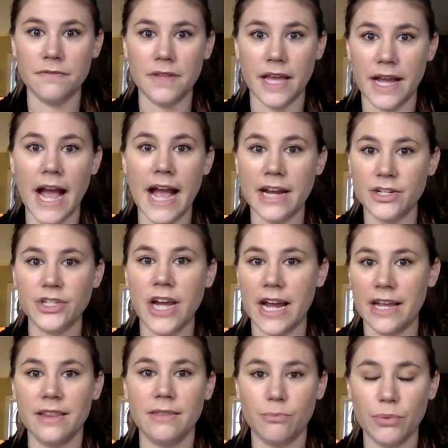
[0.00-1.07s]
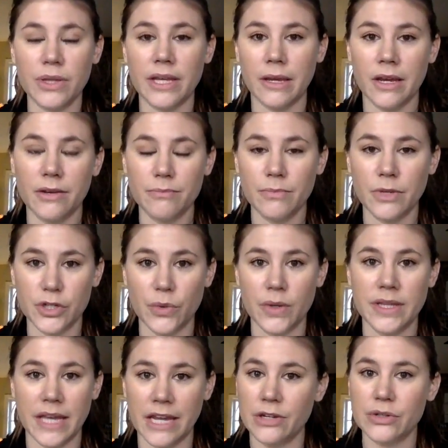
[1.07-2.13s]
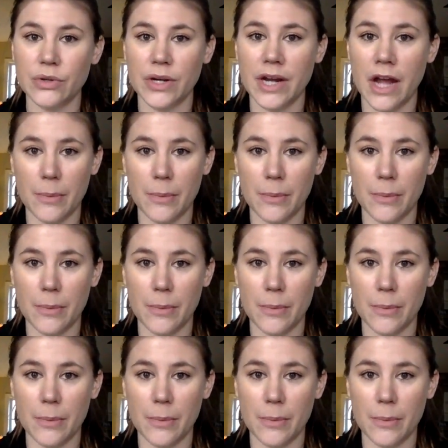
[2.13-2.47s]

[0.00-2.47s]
Like actually I really enjoy the Android